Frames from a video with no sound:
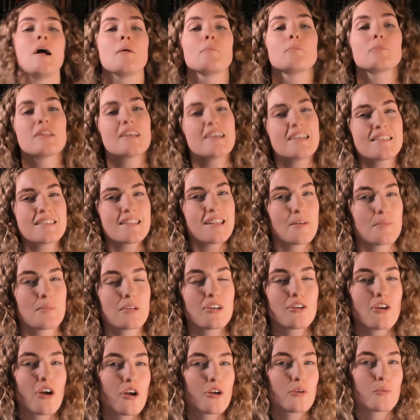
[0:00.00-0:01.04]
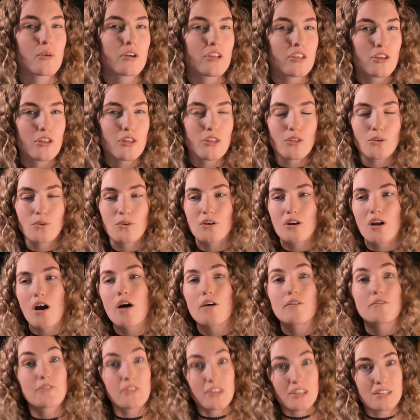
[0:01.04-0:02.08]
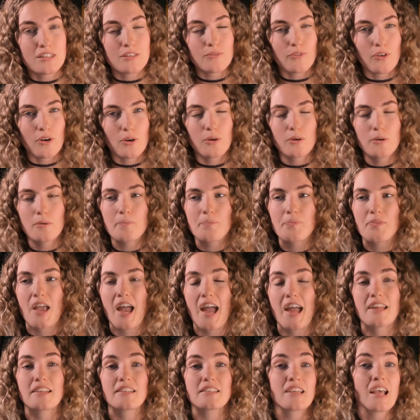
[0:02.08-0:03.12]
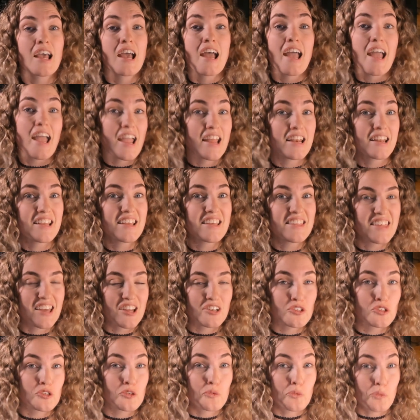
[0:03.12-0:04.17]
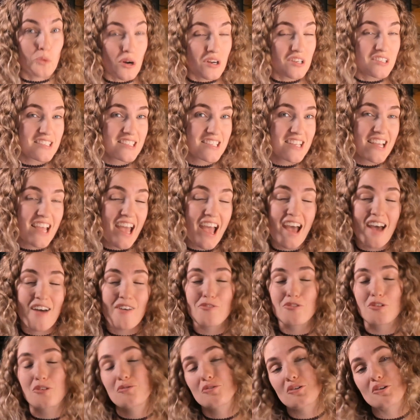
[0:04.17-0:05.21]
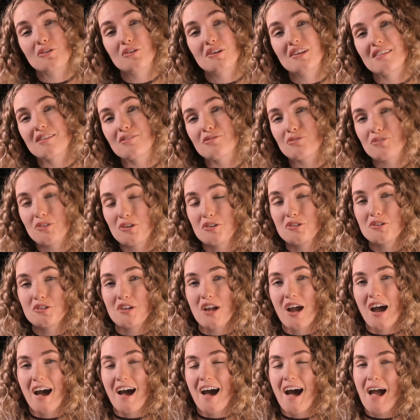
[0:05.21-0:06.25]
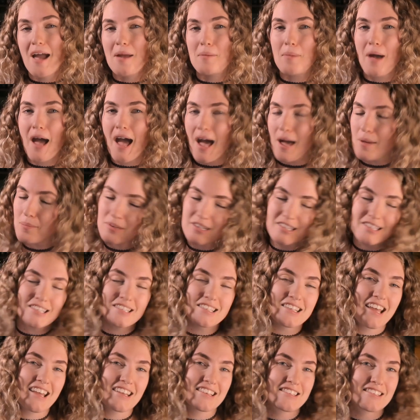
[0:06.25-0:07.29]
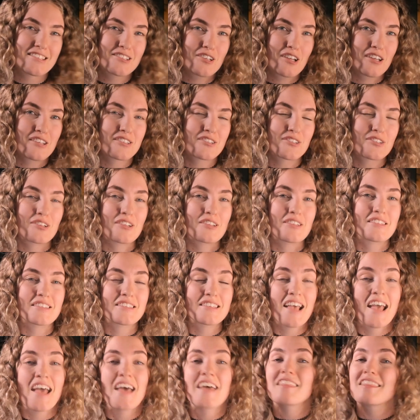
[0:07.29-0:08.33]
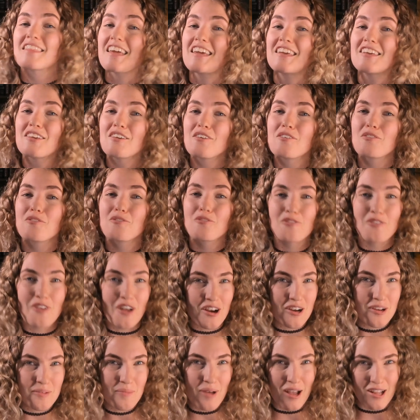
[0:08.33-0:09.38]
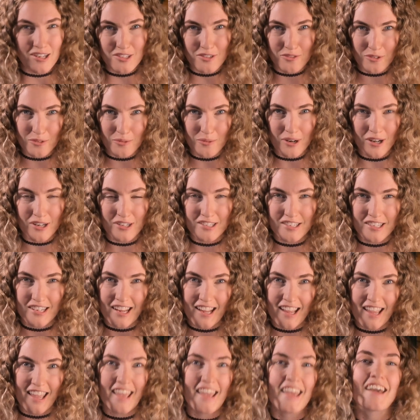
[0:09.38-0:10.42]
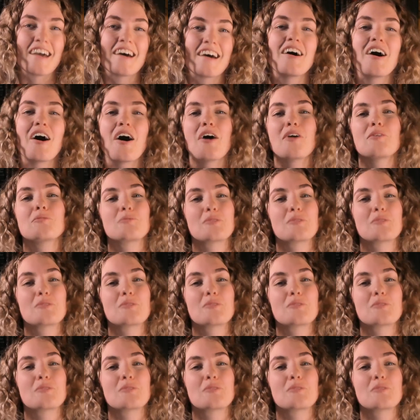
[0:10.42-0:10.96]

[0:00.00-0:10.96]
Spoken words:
Please let me know what you thought of this film and any that you want to have reviewed in the future. I am happy to take suggestions. Thank you very much for watching here on